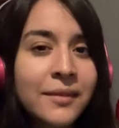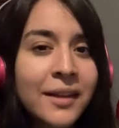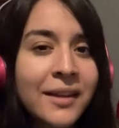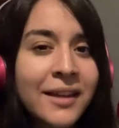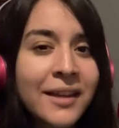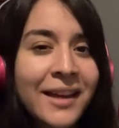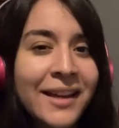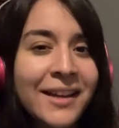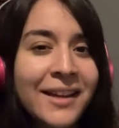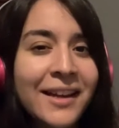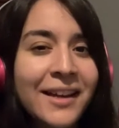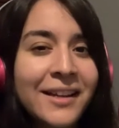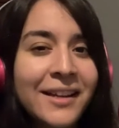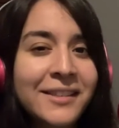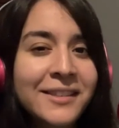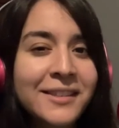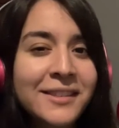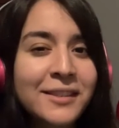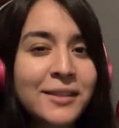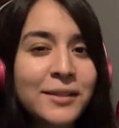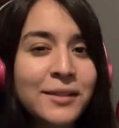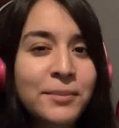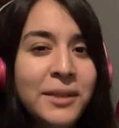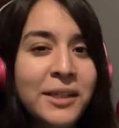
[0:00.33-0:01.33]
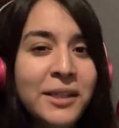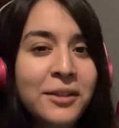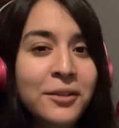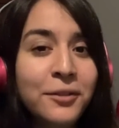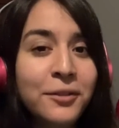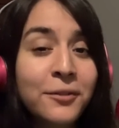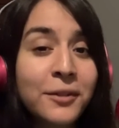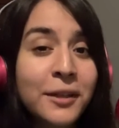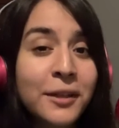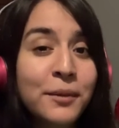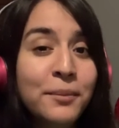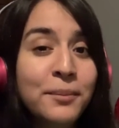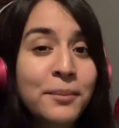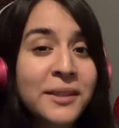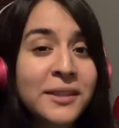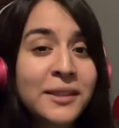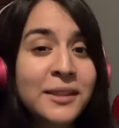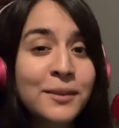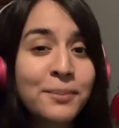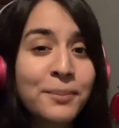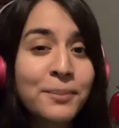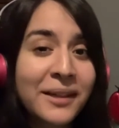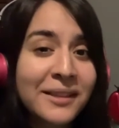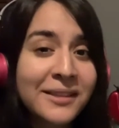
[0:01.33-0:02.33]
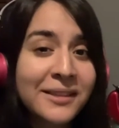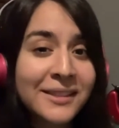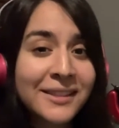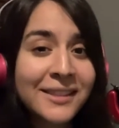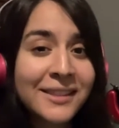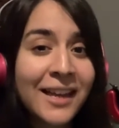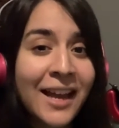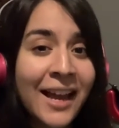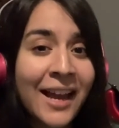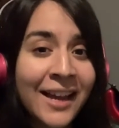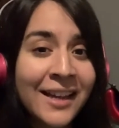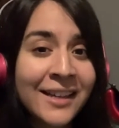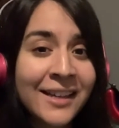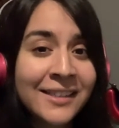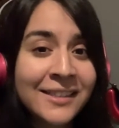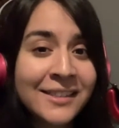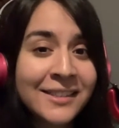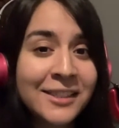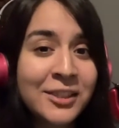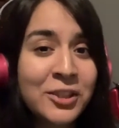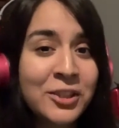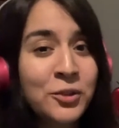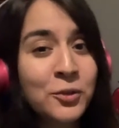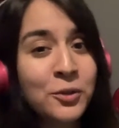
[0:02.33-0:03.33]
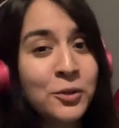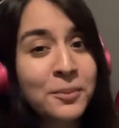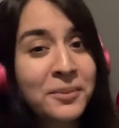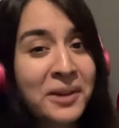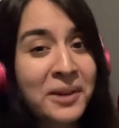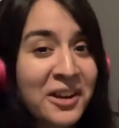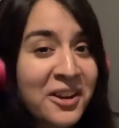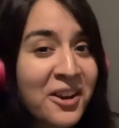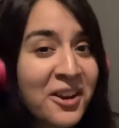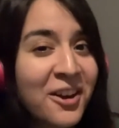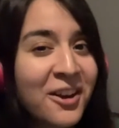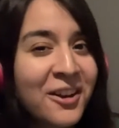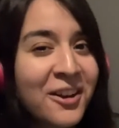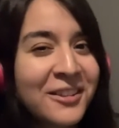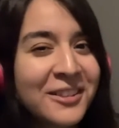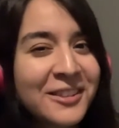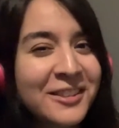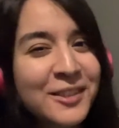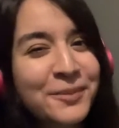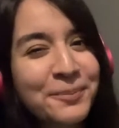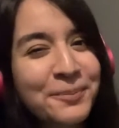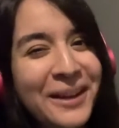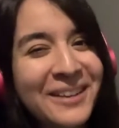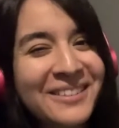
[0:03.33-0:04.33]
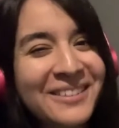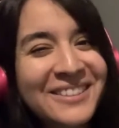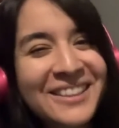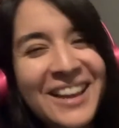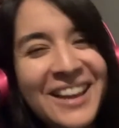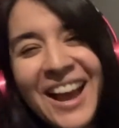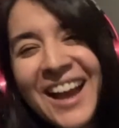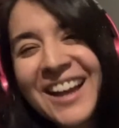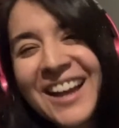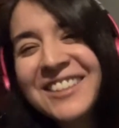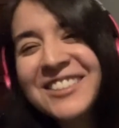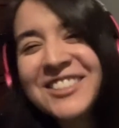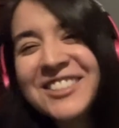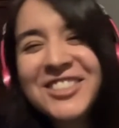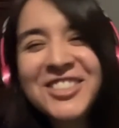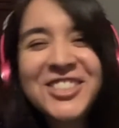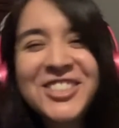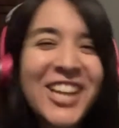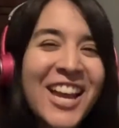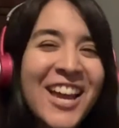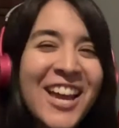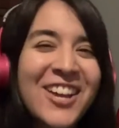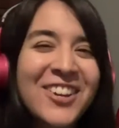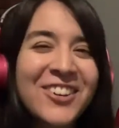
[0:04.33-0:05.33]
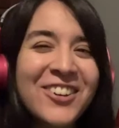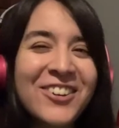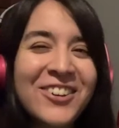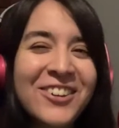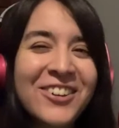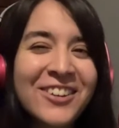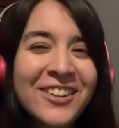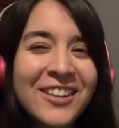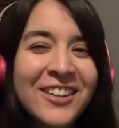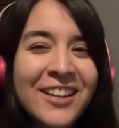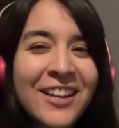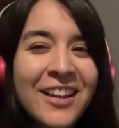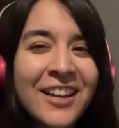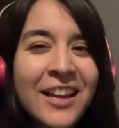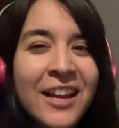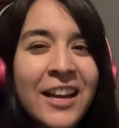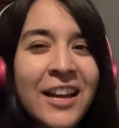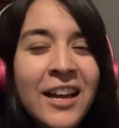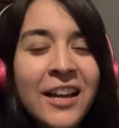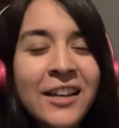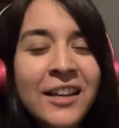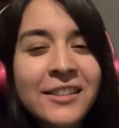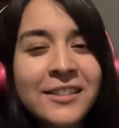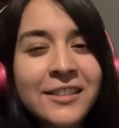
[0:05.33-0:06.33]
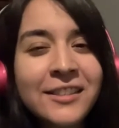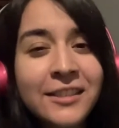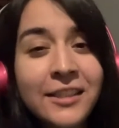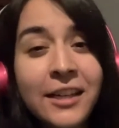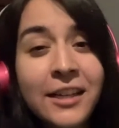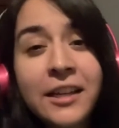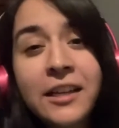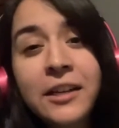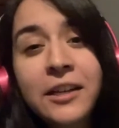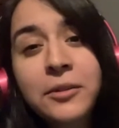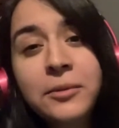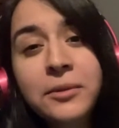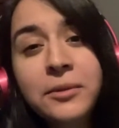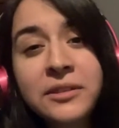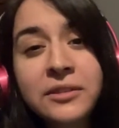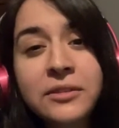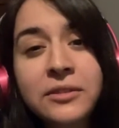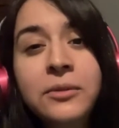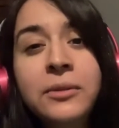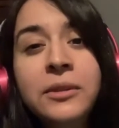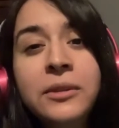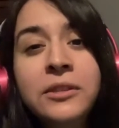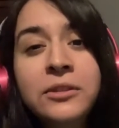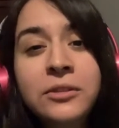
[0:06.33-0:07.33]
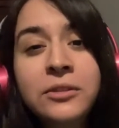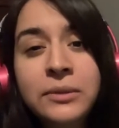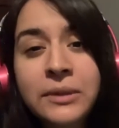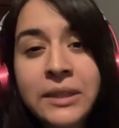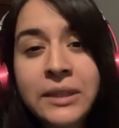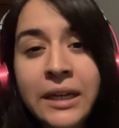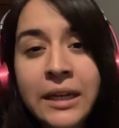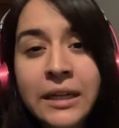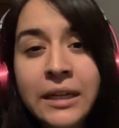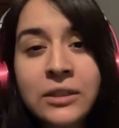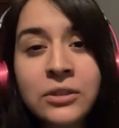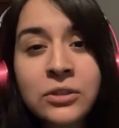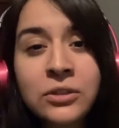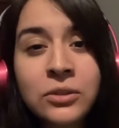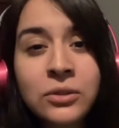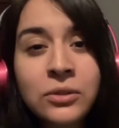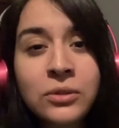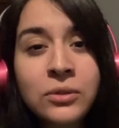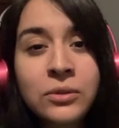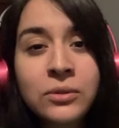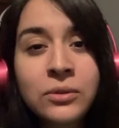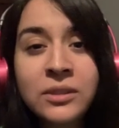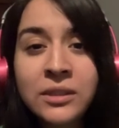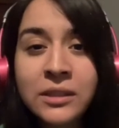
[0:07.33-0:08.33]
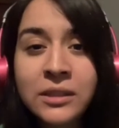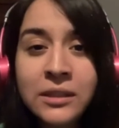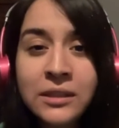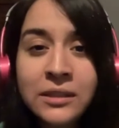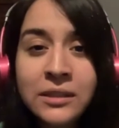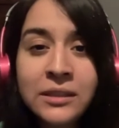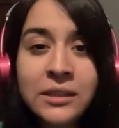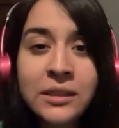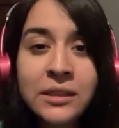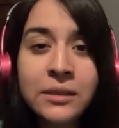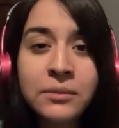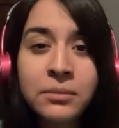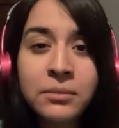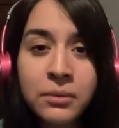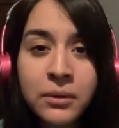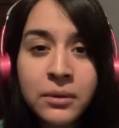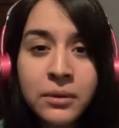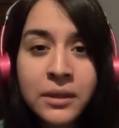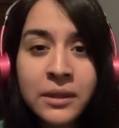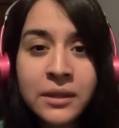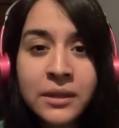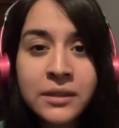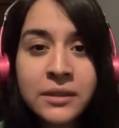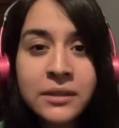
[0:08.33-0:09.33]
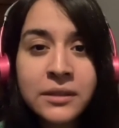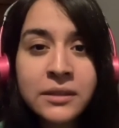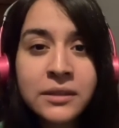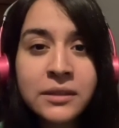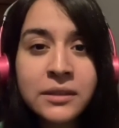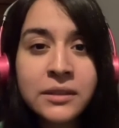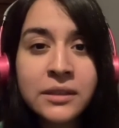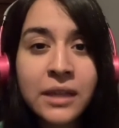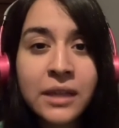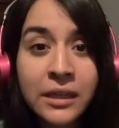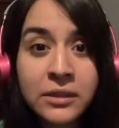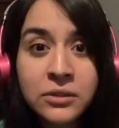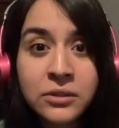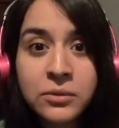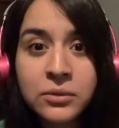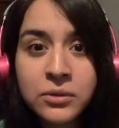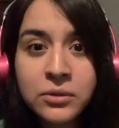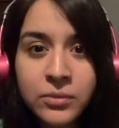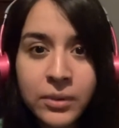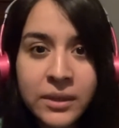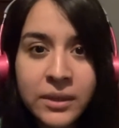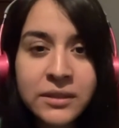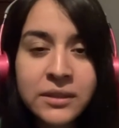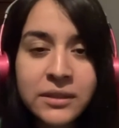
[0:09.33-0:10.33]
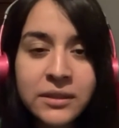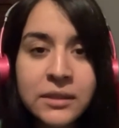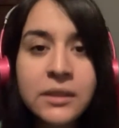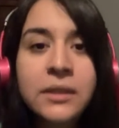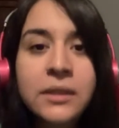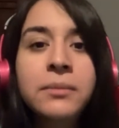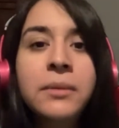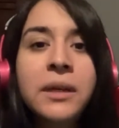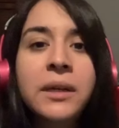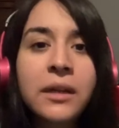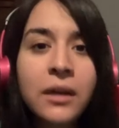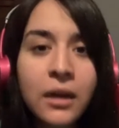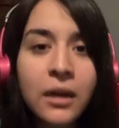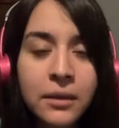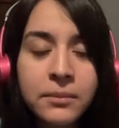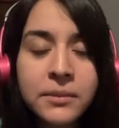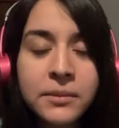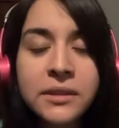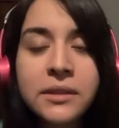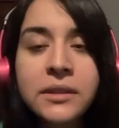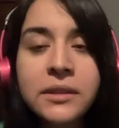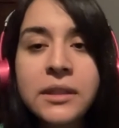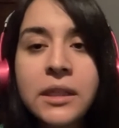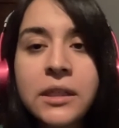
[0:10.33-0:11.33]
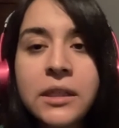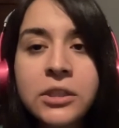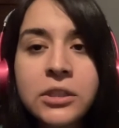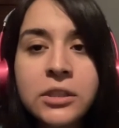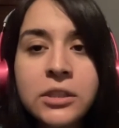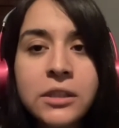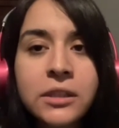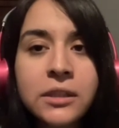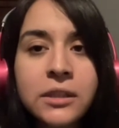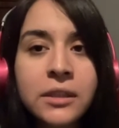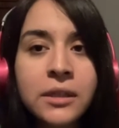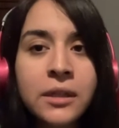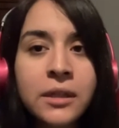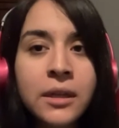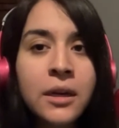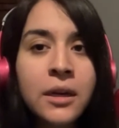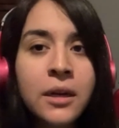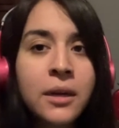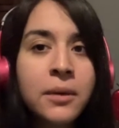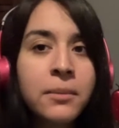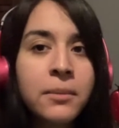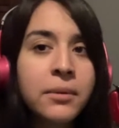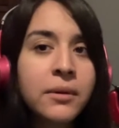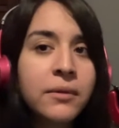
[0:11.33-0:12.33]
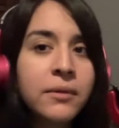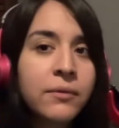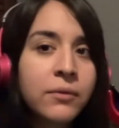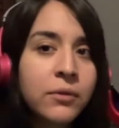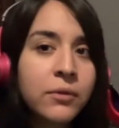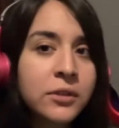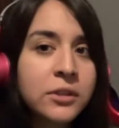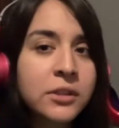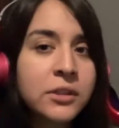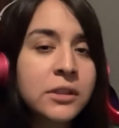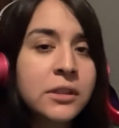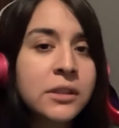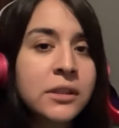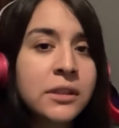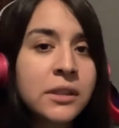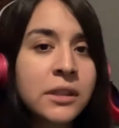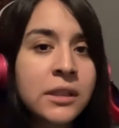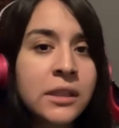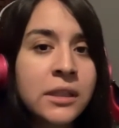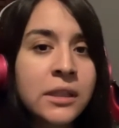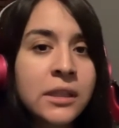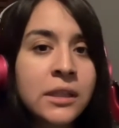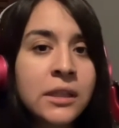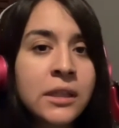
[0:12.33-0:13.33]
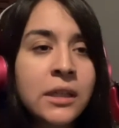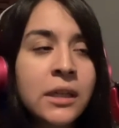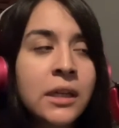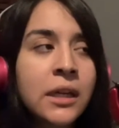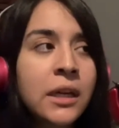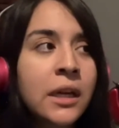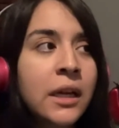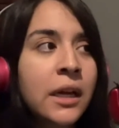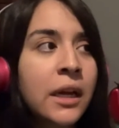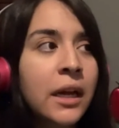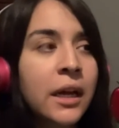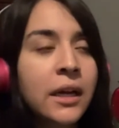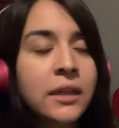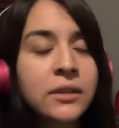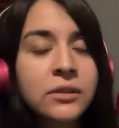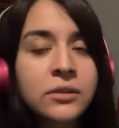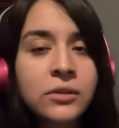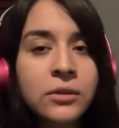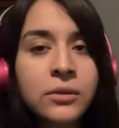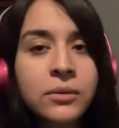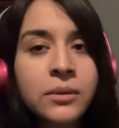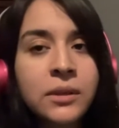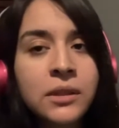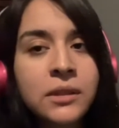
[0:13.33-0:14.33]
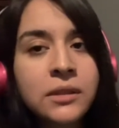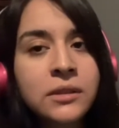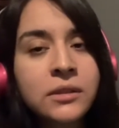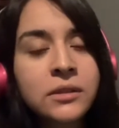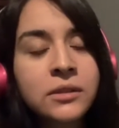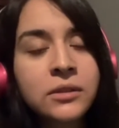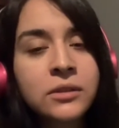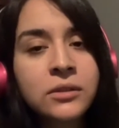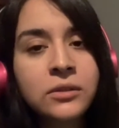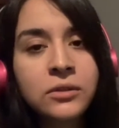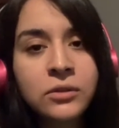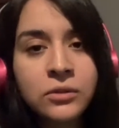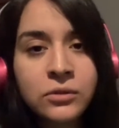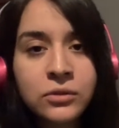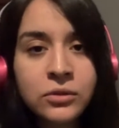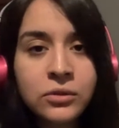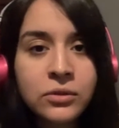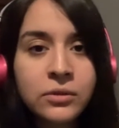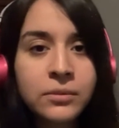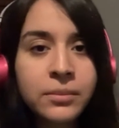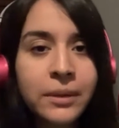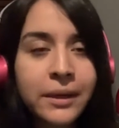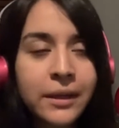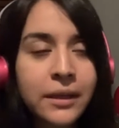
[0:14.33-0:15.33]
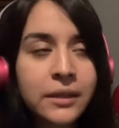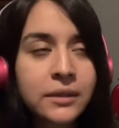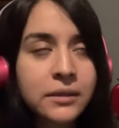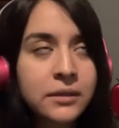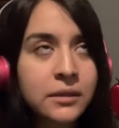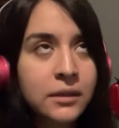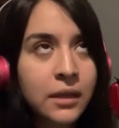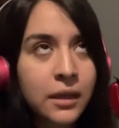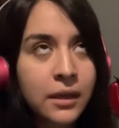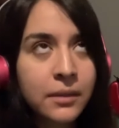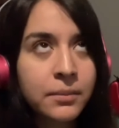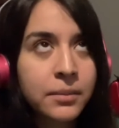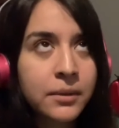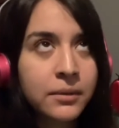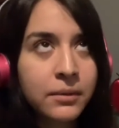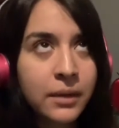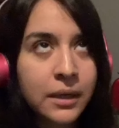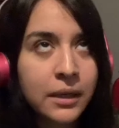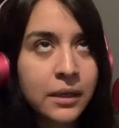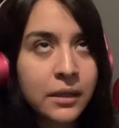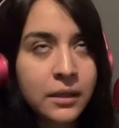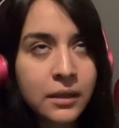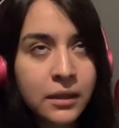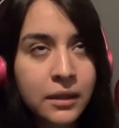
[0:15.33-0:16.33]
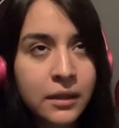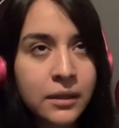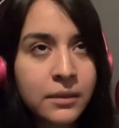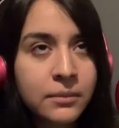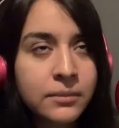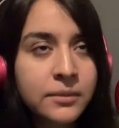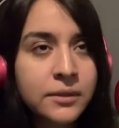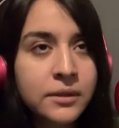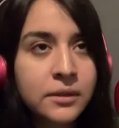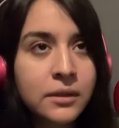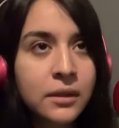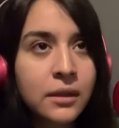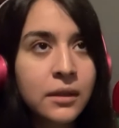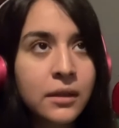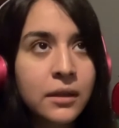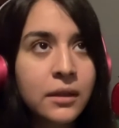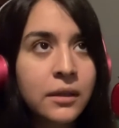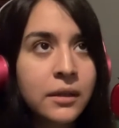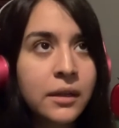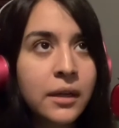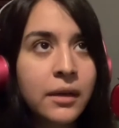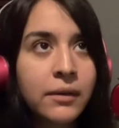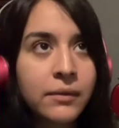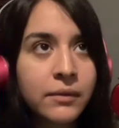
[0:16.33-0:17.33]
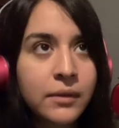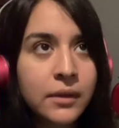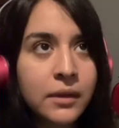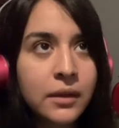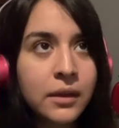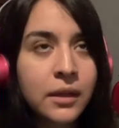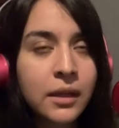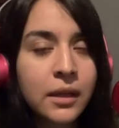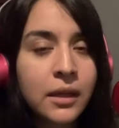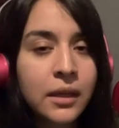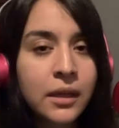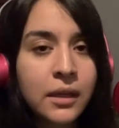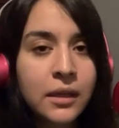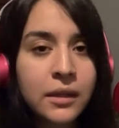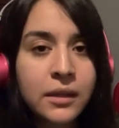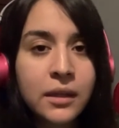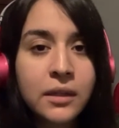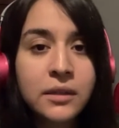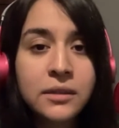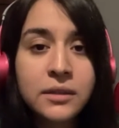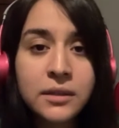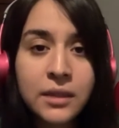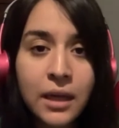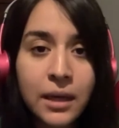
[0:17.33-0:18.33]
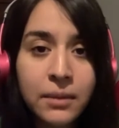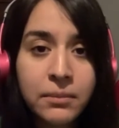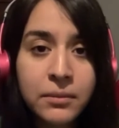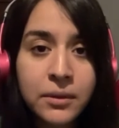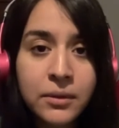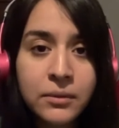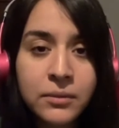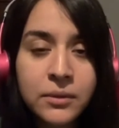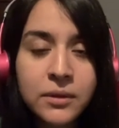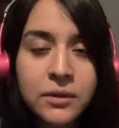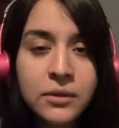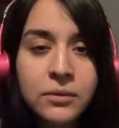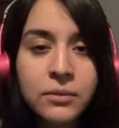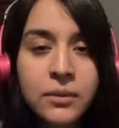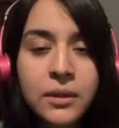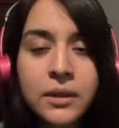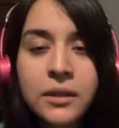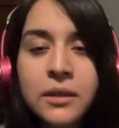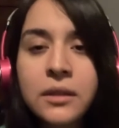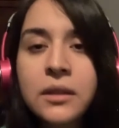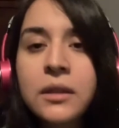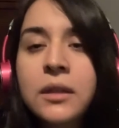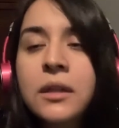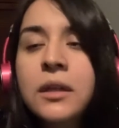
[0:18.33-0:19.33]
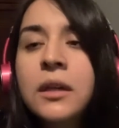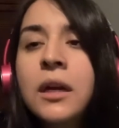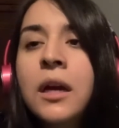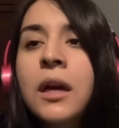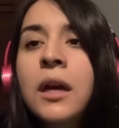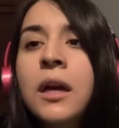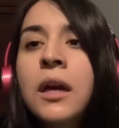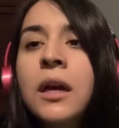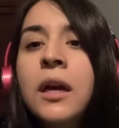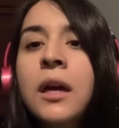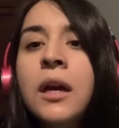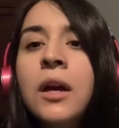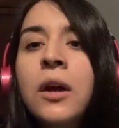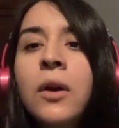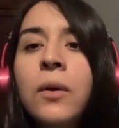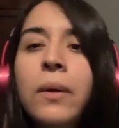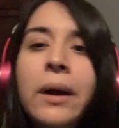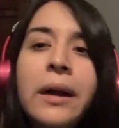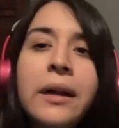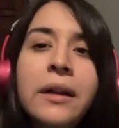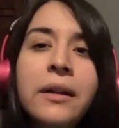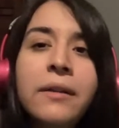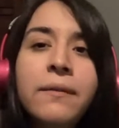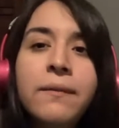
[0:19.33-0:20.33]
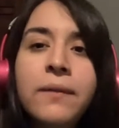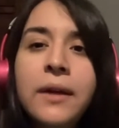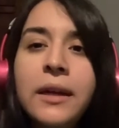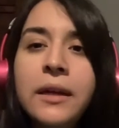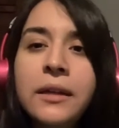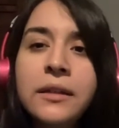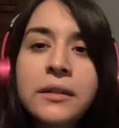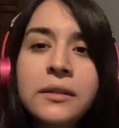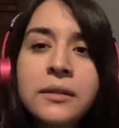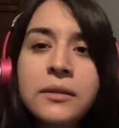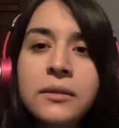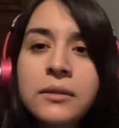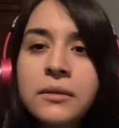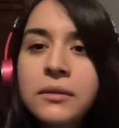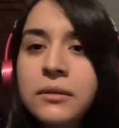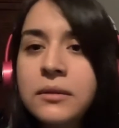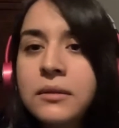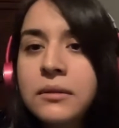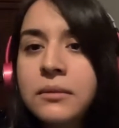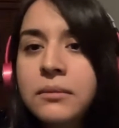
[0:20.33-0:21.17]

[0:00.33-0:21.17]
Hey guys, it's me, your friend Miss Spicy X, and you are back on the Spicy X channel. Today I was going to react to TNT Boys, as requested in my comments section, but unfortunately, as always, YouTube has copyright claims on everything. They slapped me with one right in the face.